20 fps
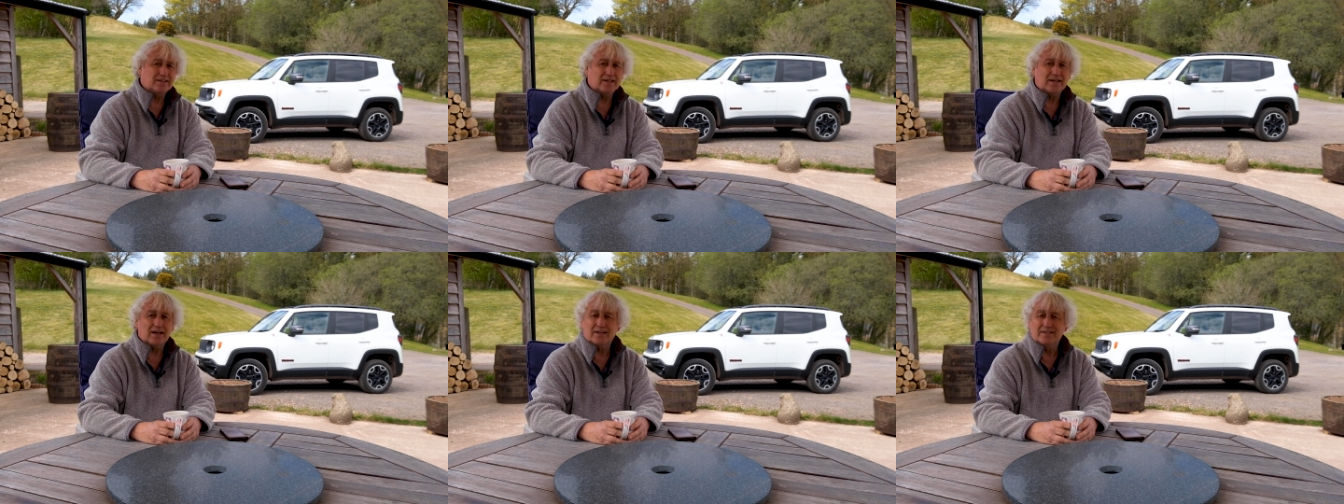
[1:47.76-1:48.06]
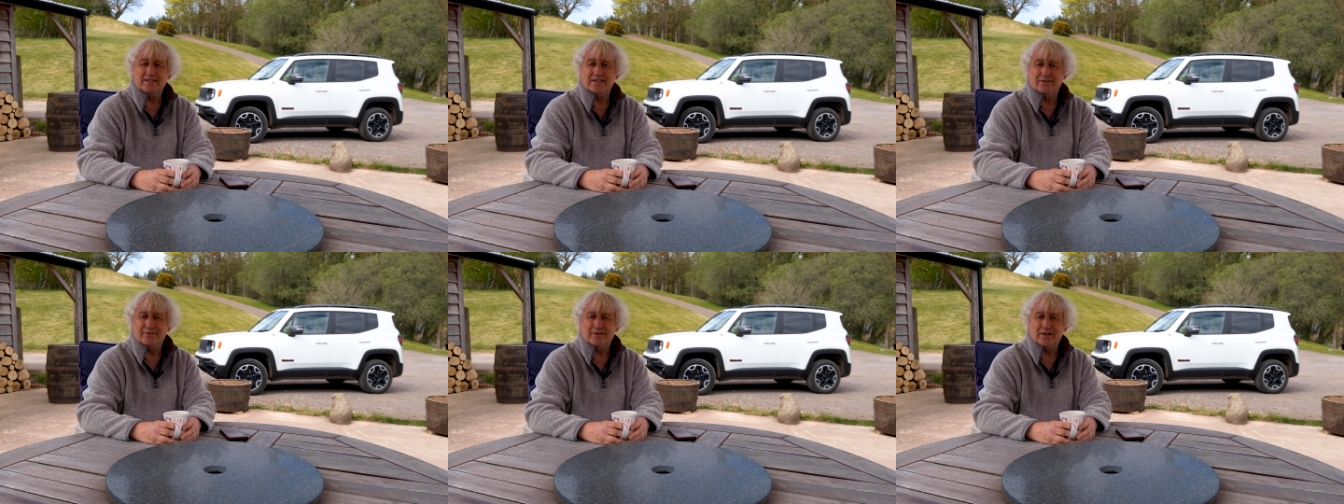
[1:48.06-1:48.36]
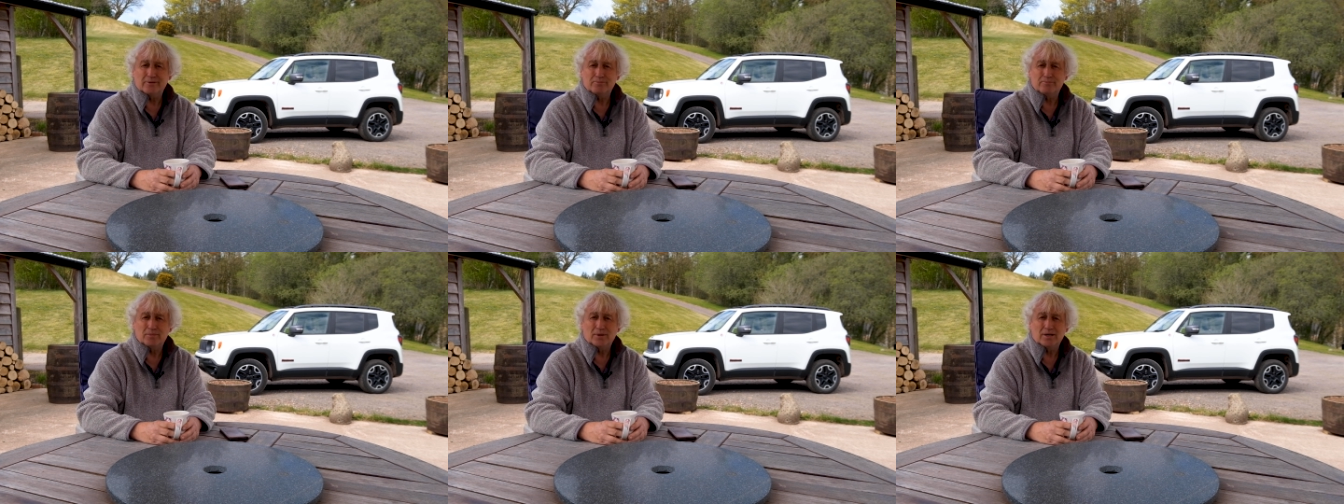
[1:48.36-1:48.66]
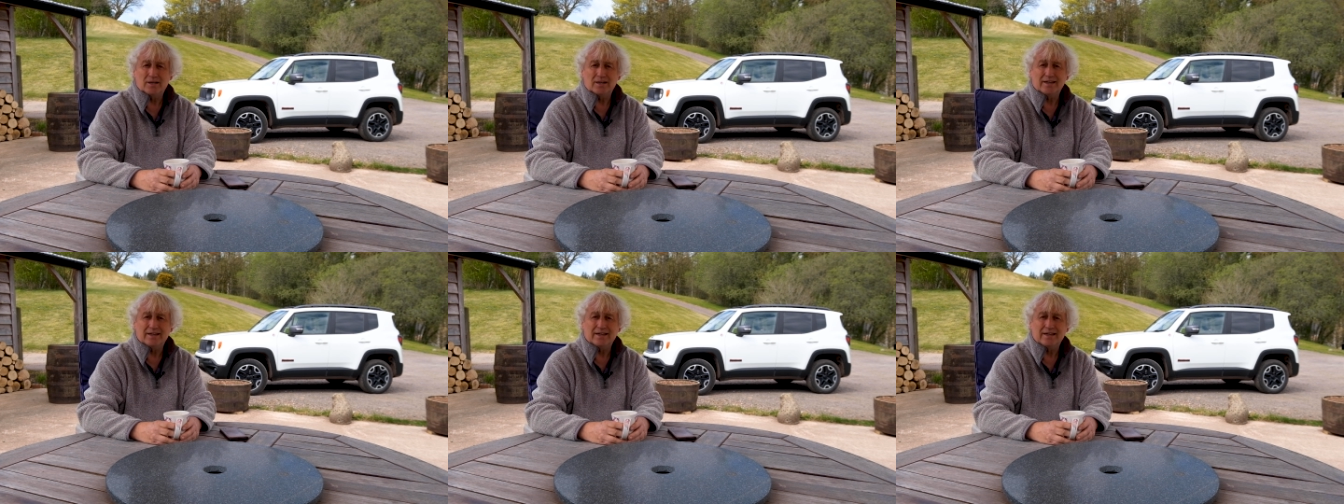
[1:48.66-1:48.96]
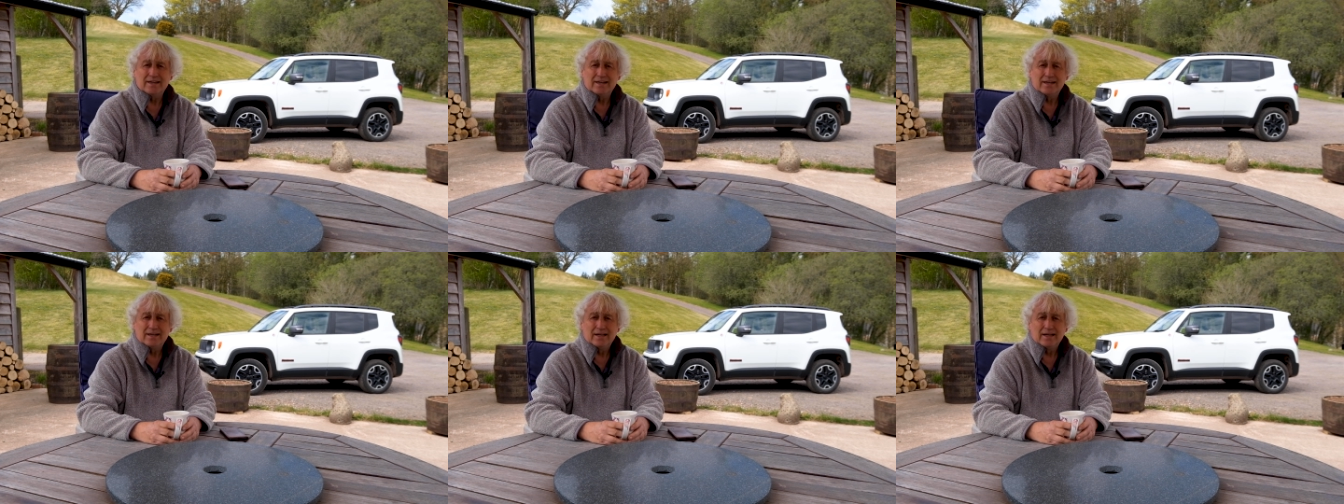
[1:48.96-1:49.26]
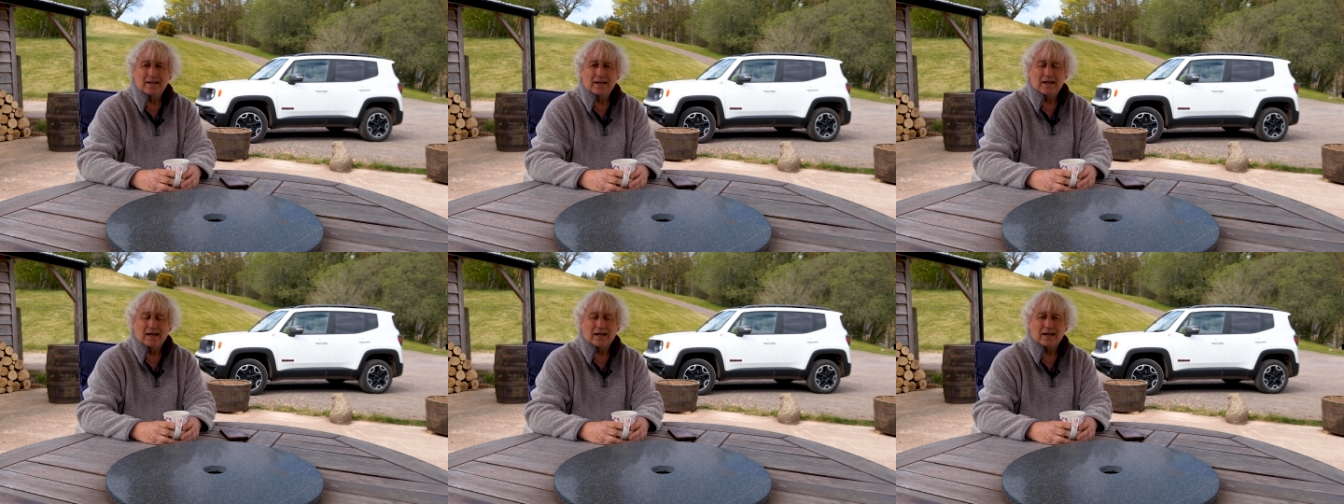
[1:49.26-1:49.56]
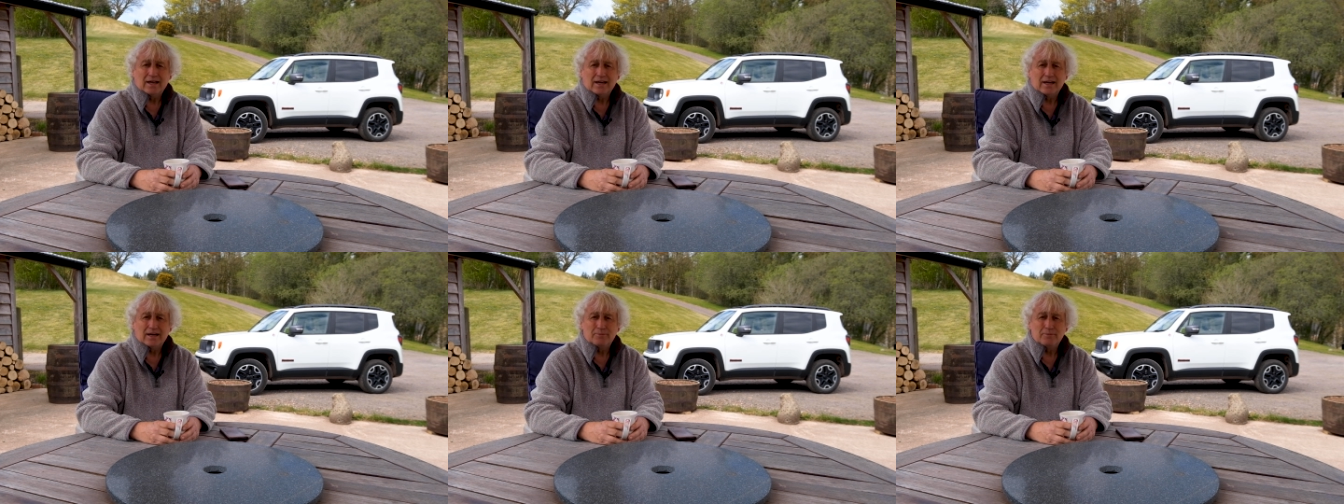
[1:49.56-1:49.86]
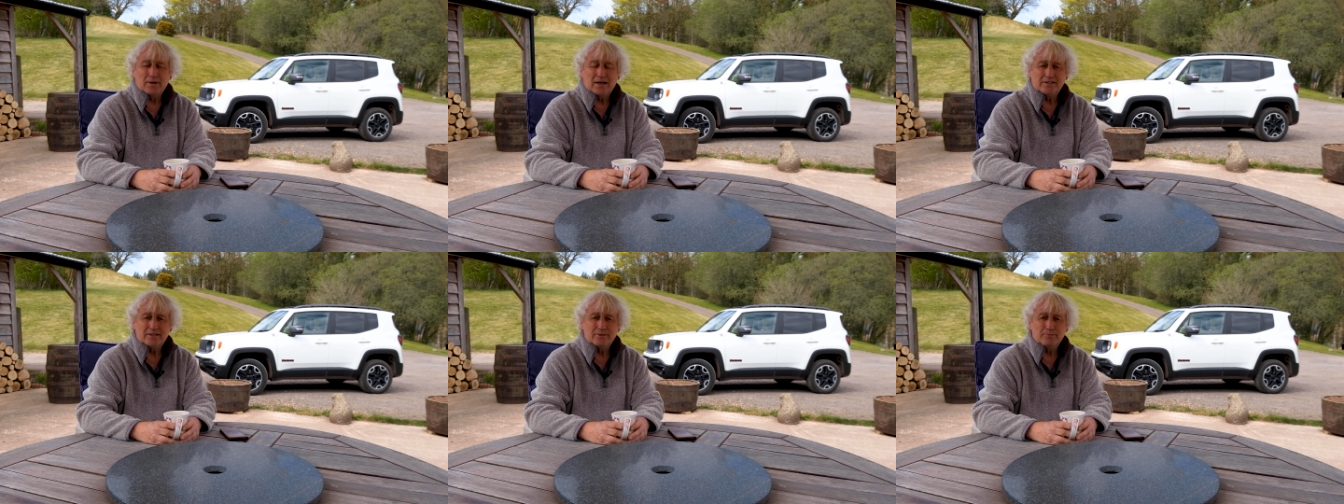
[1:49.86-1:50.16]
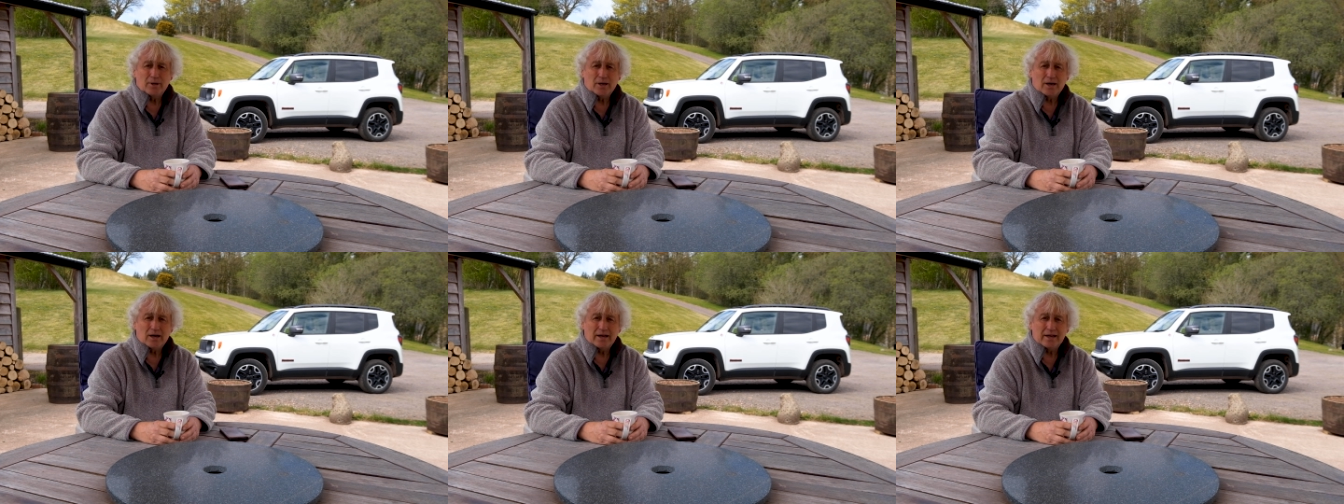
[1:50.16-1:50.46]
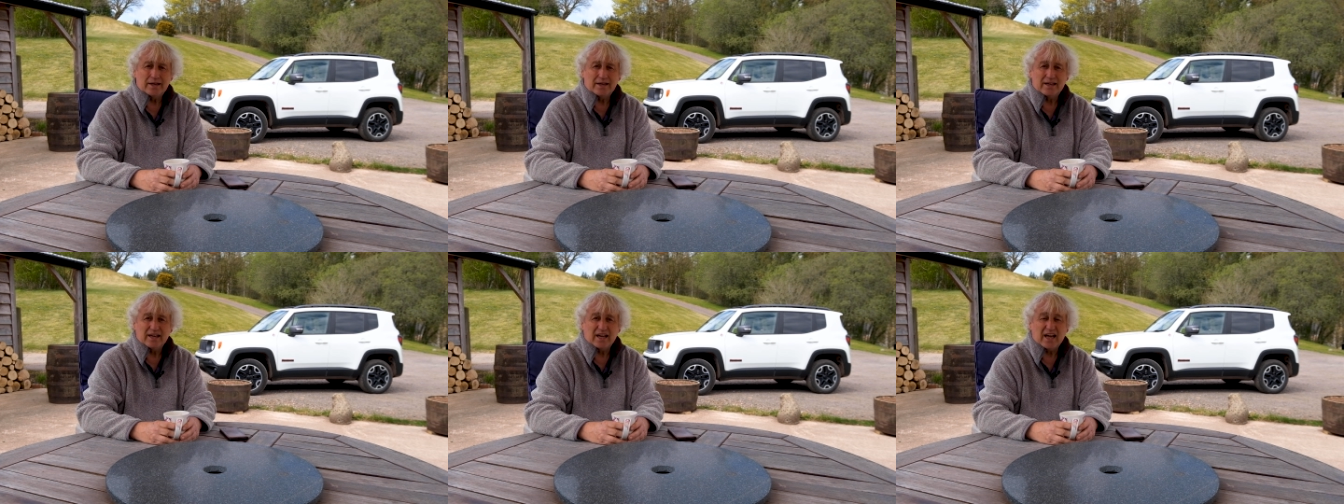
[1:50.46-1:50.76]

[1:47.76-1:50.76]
karting around my mountain bike